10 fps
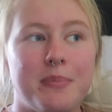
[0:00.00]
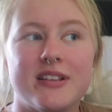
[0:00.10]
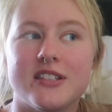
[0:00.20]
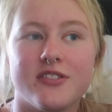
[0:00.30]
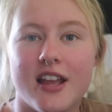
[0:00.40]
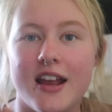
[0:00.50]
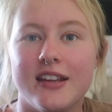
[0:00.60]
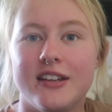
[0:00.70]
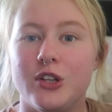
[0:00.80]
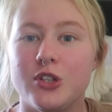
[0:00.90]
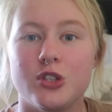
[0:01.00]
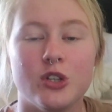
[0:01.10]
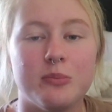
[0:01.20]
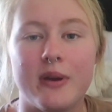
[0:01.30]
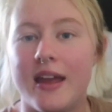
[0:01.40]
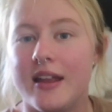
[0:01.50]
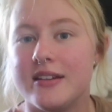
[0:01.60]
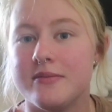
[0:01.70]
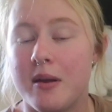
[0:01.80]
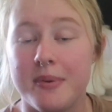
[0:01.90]
business related, YouTube
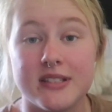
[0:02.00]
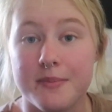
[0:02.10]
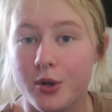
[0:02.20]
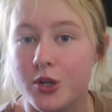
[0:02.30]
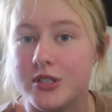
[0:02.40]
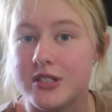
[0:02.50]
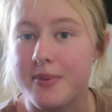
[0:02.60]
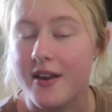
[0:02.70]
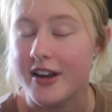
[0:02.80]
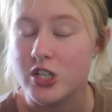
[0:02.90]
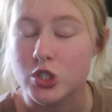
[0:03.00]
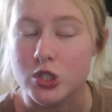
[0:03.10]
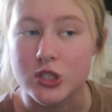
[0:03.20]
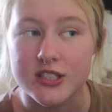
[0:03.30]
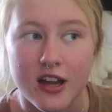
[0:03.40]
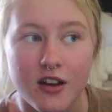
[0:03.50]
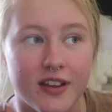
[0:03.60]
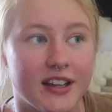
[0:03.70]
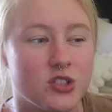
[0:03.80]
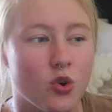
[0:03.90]
and my Bits and Bows by Rachel stuff.
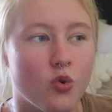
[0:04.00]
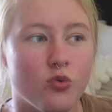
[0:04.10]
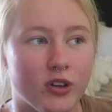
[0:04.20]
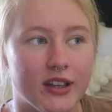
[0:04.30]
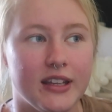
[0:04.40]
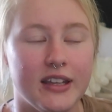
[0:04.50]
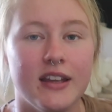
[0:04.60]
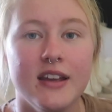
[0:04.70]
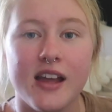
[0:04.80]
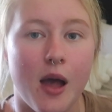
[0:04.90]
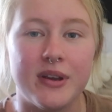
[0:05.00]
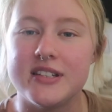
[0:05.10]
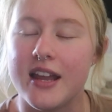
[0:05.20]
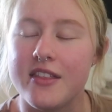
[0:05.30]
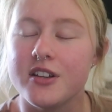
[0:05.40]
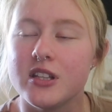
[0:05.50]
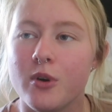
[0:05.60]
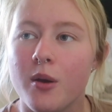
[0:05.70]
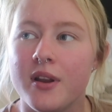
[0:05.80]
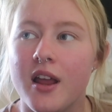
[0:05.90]
It's all really coming together at the
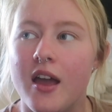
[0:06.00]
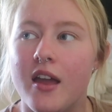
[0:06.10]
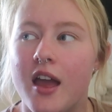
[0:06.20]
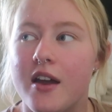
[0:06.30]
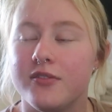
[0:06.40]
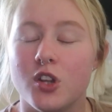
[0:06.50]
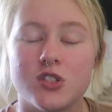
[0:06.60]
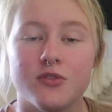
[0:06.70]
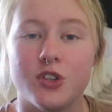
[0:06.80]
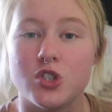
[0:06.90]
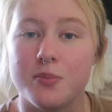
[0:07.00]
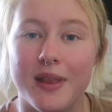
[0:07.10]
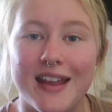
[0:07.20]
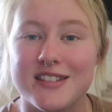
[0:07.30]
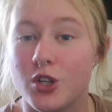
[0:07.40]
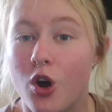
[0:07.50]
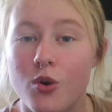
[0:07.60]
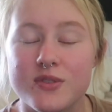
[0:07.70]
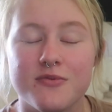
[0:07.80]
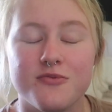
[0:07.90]
moment. I have lots of future plans and
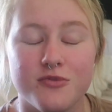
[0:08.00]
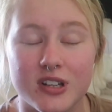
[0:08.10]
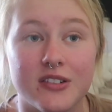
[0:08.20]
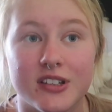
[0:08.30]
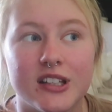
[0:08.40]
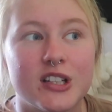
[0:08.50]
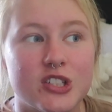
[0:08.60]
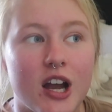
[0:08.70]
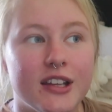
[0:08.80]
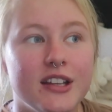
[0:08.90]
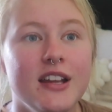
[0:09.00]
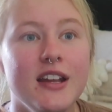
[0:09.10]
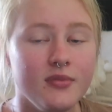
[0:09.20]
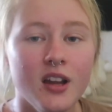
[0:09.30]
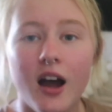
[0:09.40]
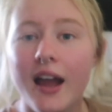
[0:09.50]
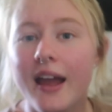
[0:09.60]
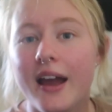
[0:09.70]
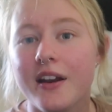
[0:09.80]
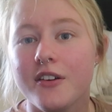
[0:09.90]
goals. I'm really, really excited. I
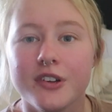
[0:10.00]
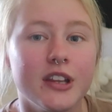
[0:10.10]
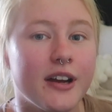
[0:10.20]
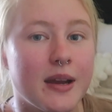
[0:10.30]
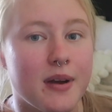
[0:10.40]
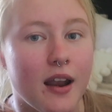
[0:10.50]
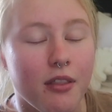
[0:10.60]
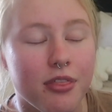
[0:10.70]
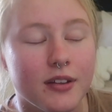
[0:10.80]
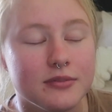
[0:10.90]
had a really great month.